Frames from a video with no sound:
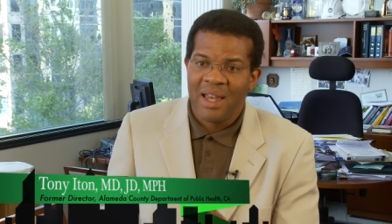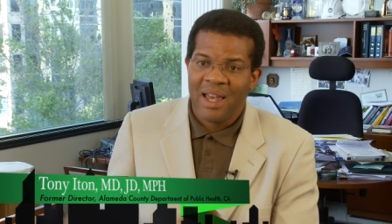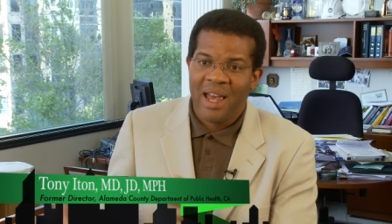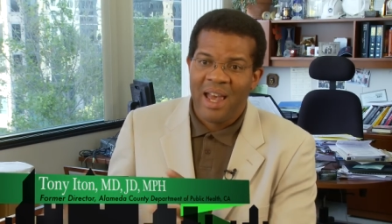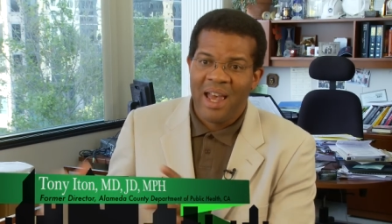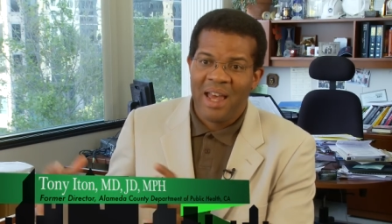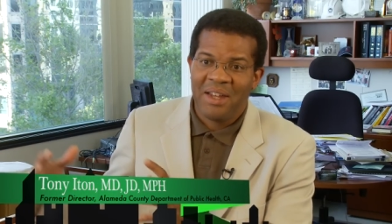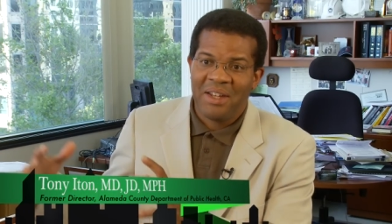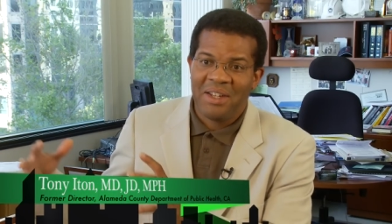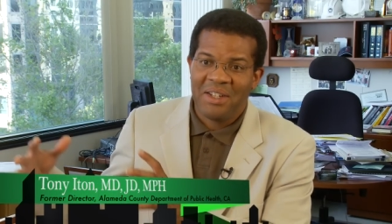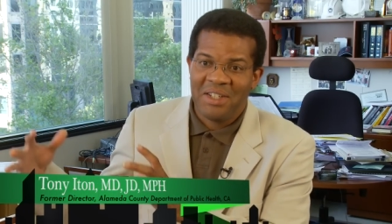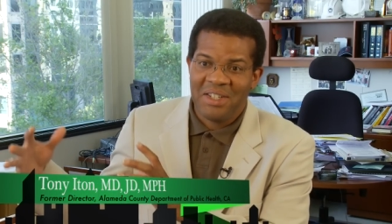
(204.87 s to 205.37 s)

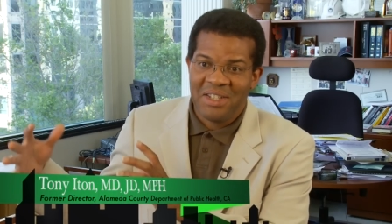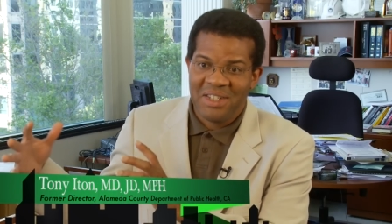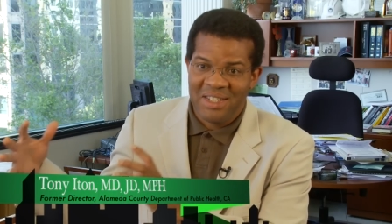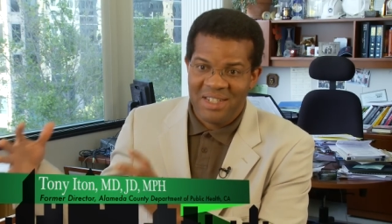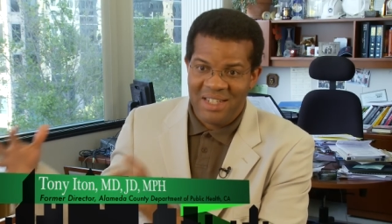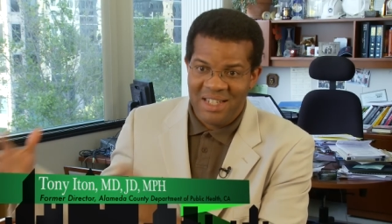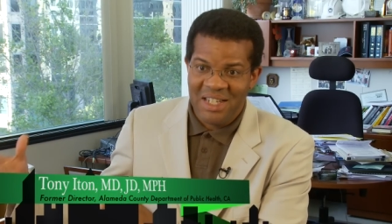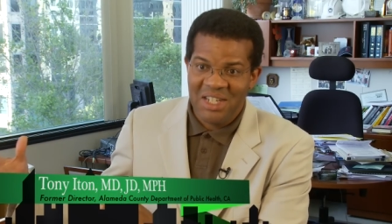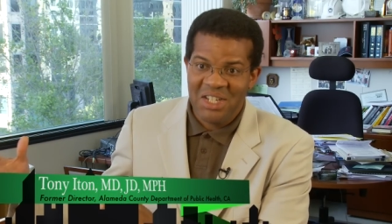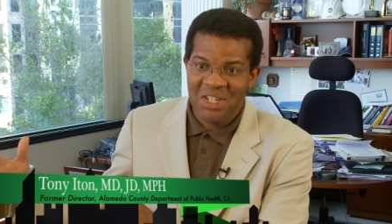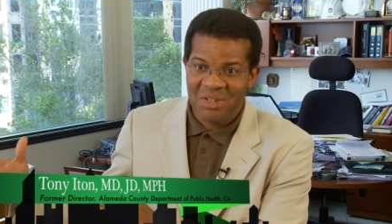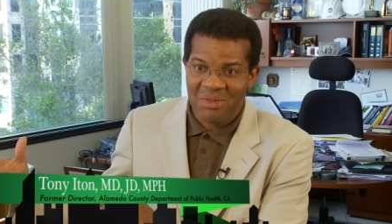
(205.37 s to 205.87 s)
And the
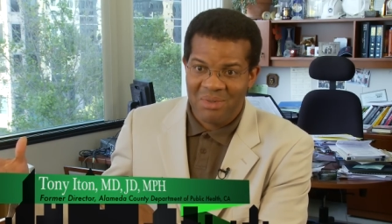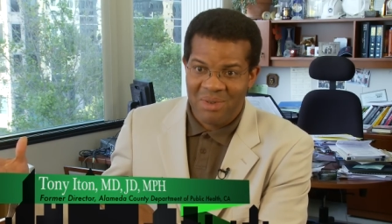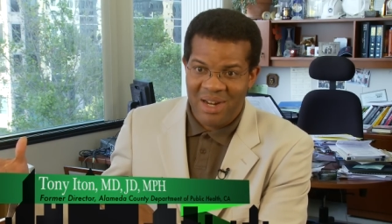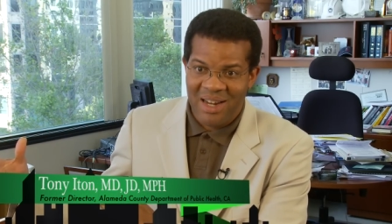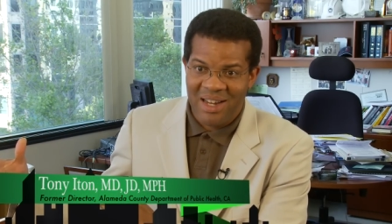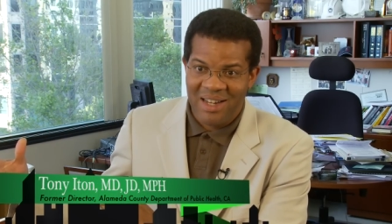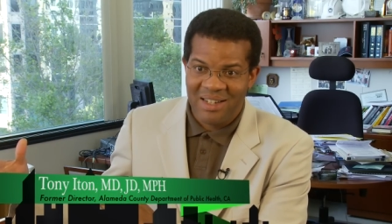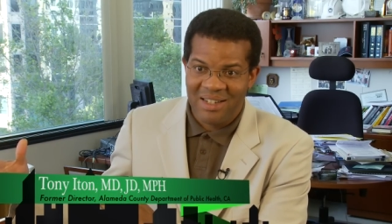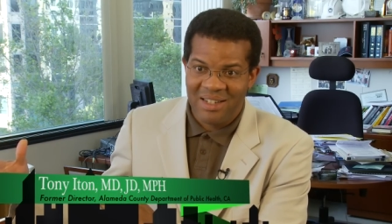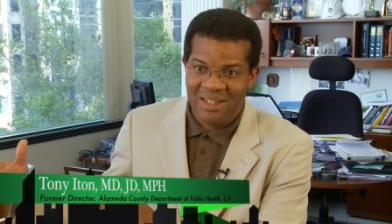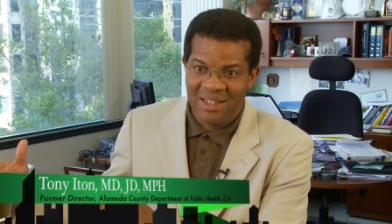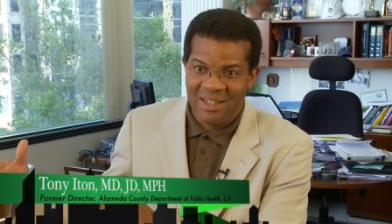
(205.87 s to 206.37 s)
disease
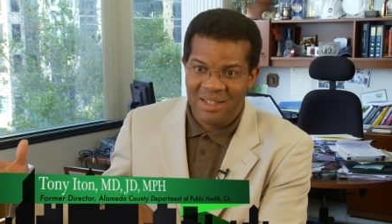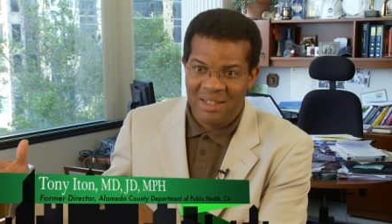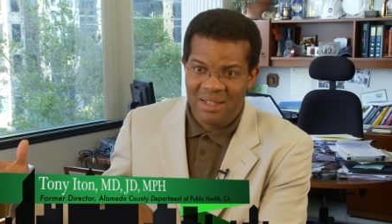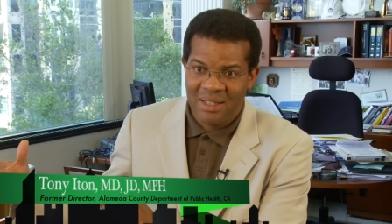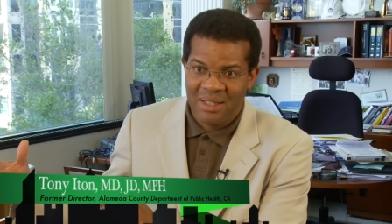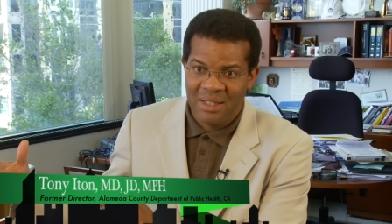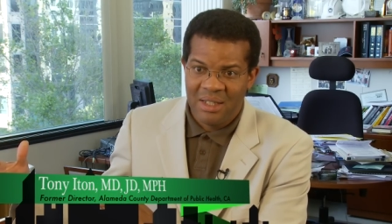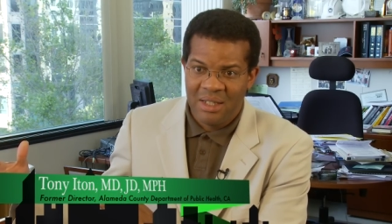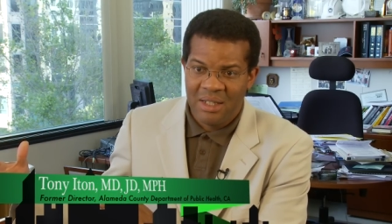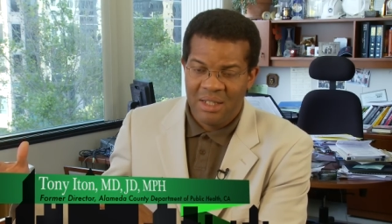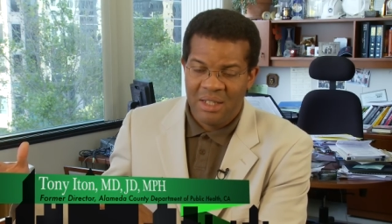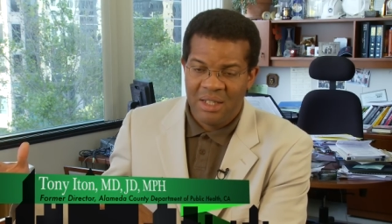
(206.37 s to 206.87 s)
rate
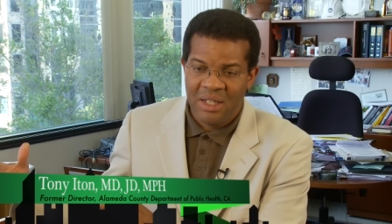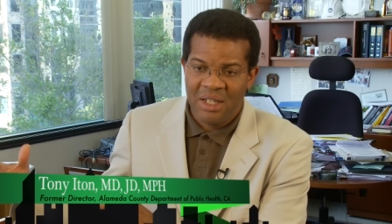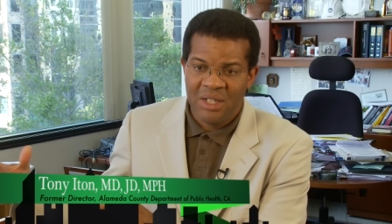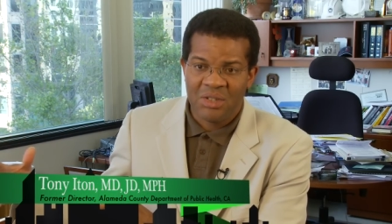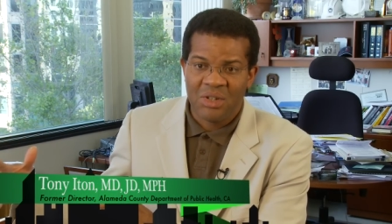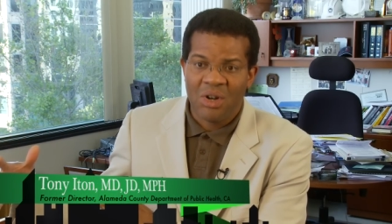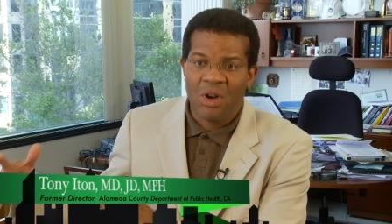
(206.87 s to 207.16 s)
is